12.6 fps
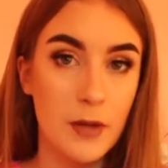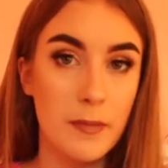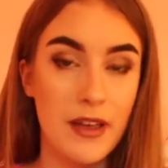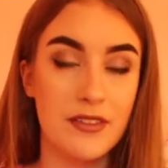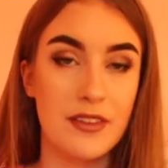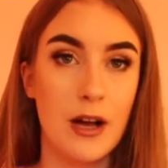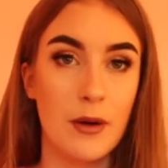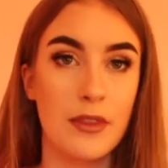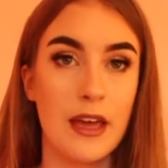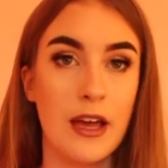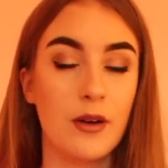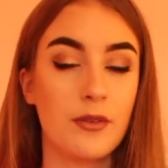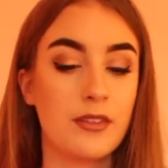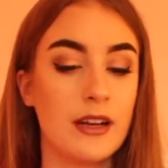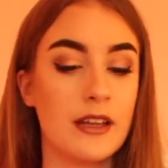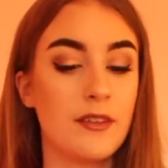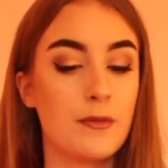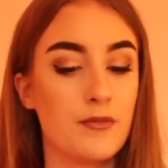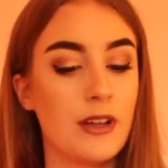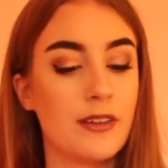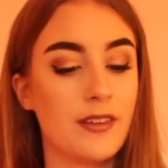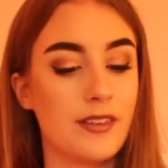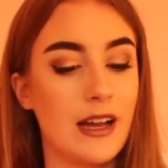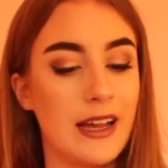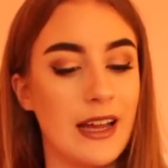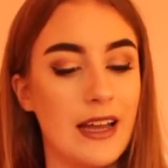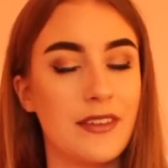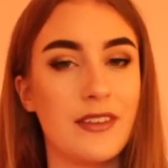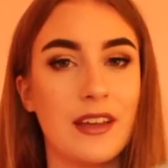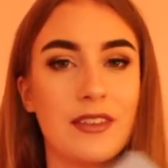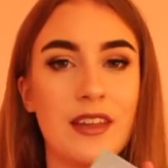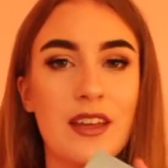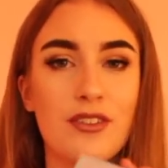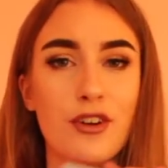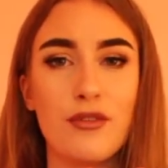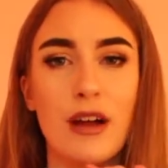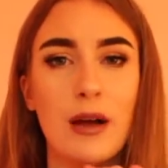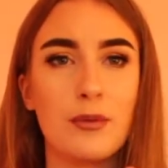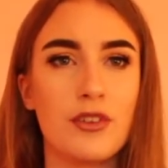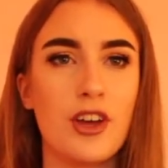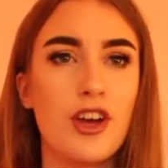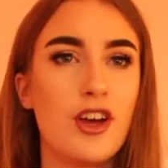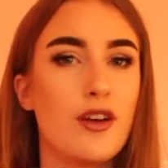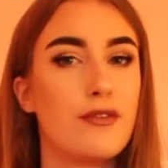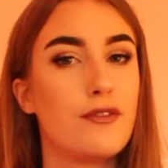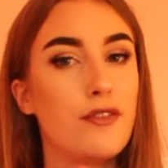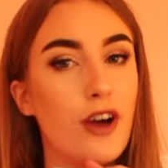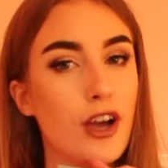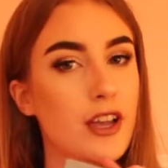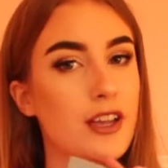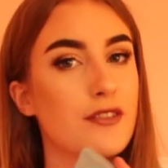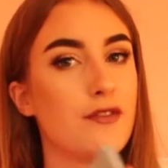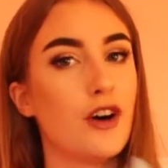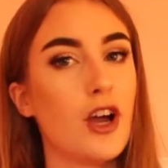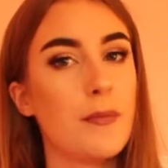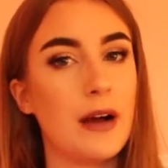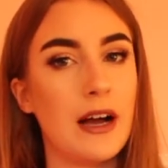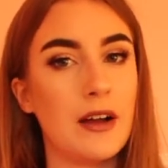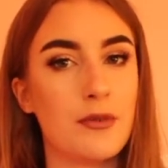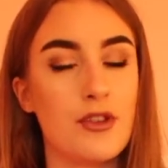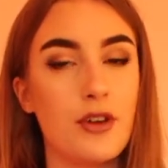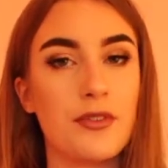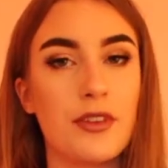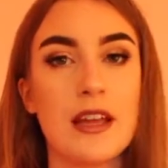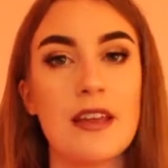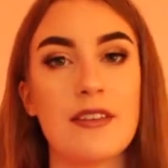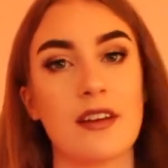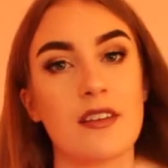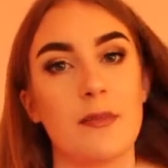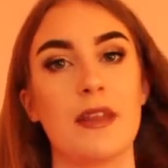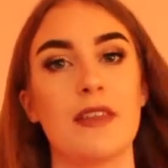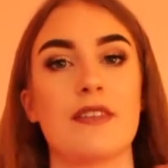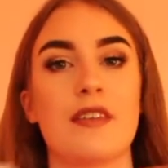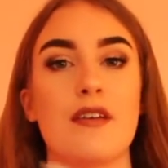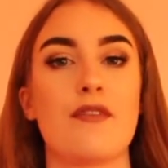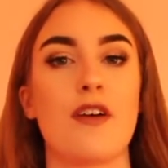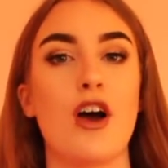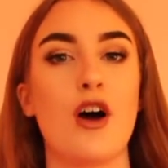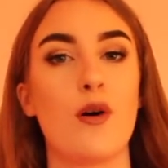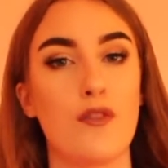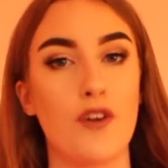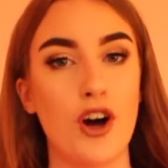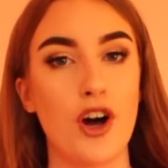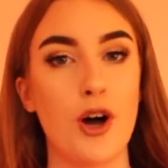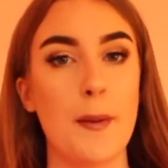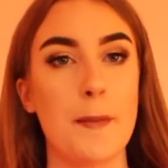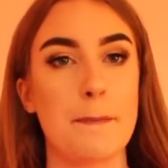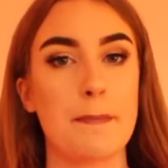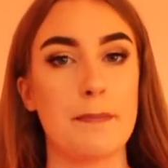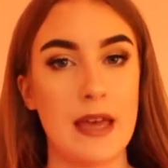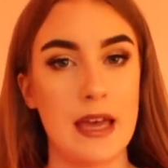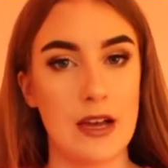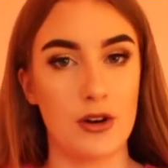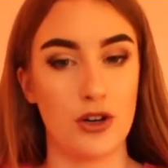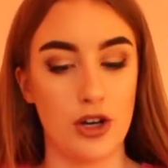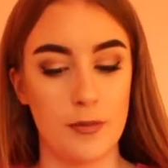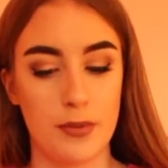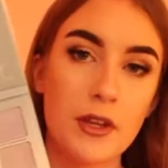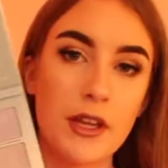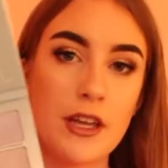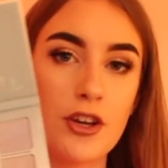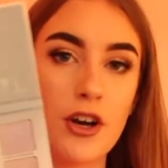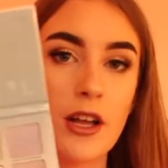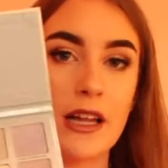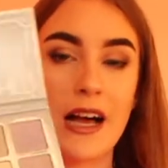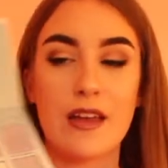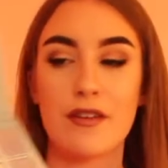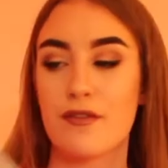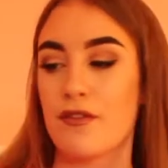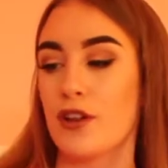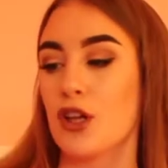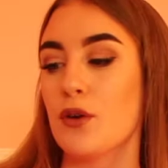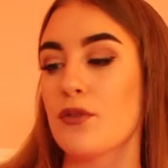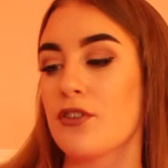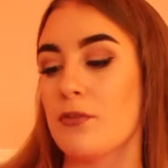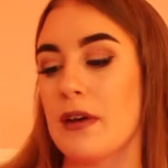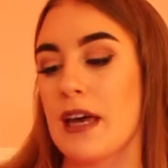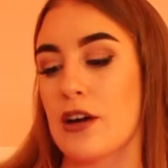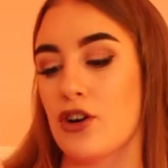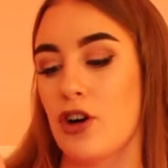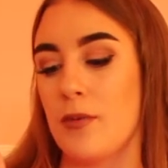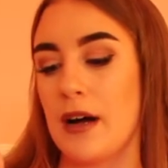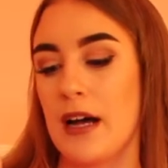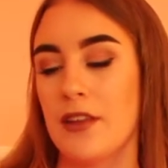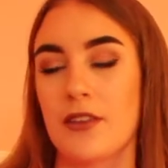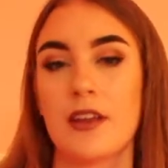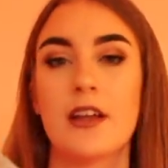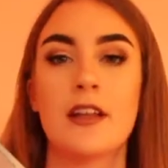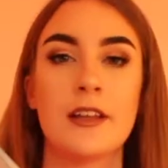of the best out there. Obviously this brand is high end and these are around £30 to £40, which obviously is expensive for makeup. Someone in your life loves makeup and